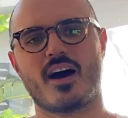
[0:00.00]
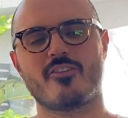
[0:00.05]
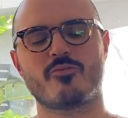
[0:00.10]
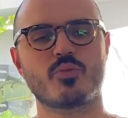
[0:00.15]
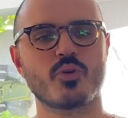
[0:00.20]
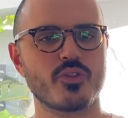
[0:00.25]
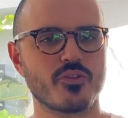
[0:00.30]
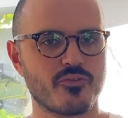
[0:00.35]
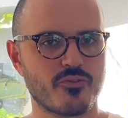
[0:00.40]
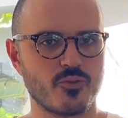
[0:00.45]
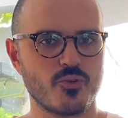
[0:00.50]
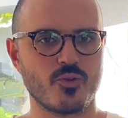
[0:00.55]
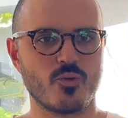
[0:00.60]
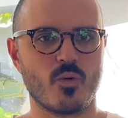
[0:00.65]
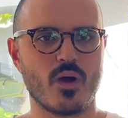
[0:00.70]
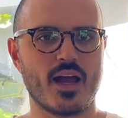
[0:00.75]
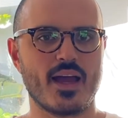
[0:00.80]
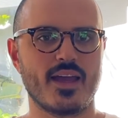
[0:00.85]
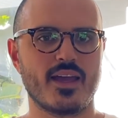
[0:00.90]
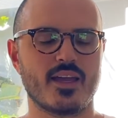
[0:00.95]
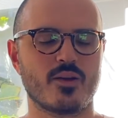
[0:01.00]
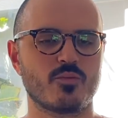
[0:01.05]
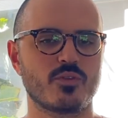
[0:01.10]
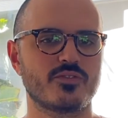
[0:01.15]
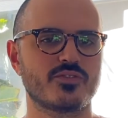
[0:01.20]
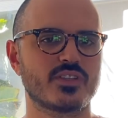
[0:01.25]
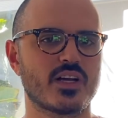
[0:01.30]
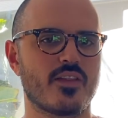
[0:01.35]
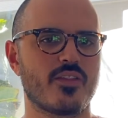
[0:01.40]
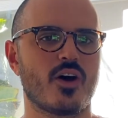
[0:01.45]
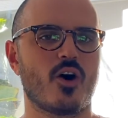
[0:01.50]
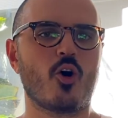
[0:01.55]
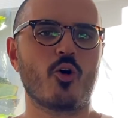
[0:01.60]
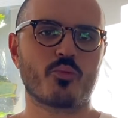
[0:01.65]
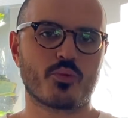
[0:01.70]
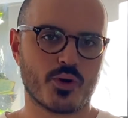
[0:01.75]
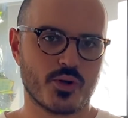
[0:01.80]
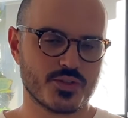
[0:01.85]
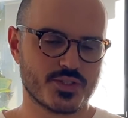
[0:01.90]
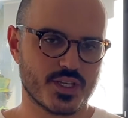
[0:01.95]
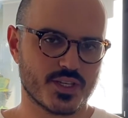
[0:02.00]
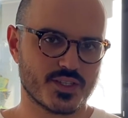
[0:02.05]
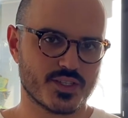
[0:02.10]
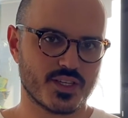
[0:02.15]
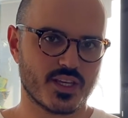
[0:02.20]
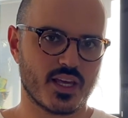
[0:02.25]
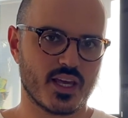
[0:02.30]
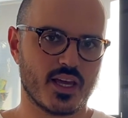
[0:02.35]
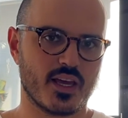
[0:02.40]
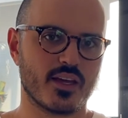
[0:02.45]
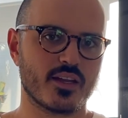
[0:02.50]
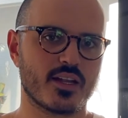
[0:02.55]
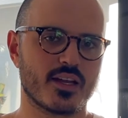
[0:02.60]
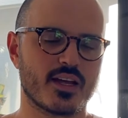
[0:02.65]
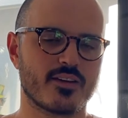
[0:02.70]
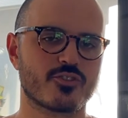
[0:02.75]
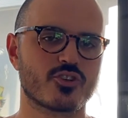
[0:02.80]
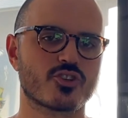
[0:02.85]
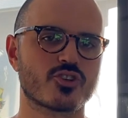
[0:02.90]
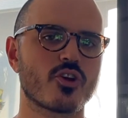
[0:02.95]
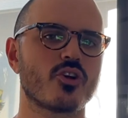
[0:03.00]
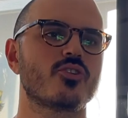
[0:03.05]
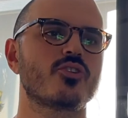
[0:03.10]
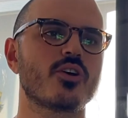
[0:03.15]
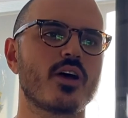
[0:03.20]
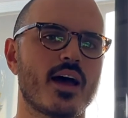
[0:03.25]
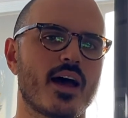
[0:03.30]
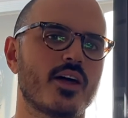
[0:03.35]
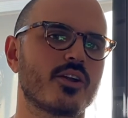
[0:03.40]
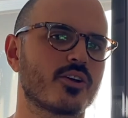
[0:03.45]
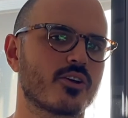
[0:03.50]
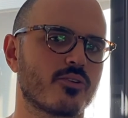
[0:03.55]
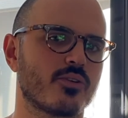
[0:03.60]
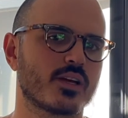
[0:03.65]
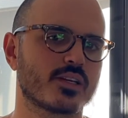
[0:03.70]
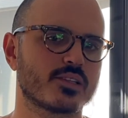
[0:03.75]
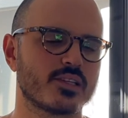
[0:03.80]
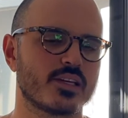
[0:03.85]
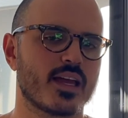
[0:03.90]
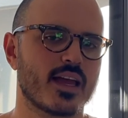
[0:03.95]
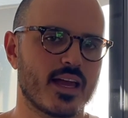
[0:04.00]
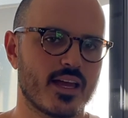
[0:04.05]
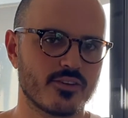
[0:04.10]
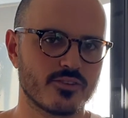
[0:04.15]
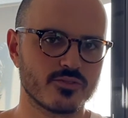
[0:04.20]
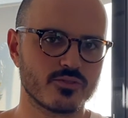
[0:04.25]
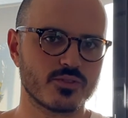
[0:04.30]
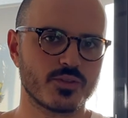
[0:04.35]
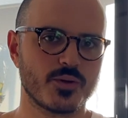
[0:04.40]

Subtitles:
I've put the food away and we've done the whole process again, and I've showed her how to correctly handle